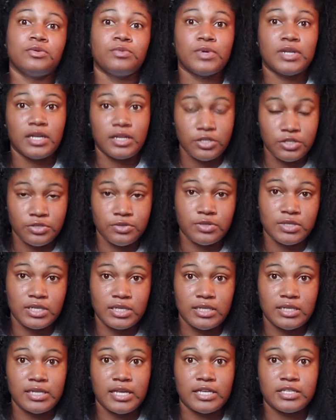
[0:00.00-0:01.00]
when I do get
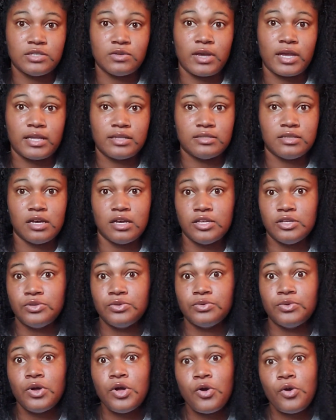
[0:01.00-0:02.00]
in that, so I can tell
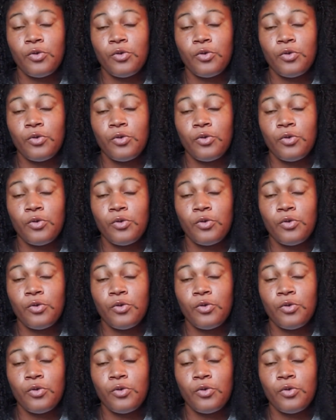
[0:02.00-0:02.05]
you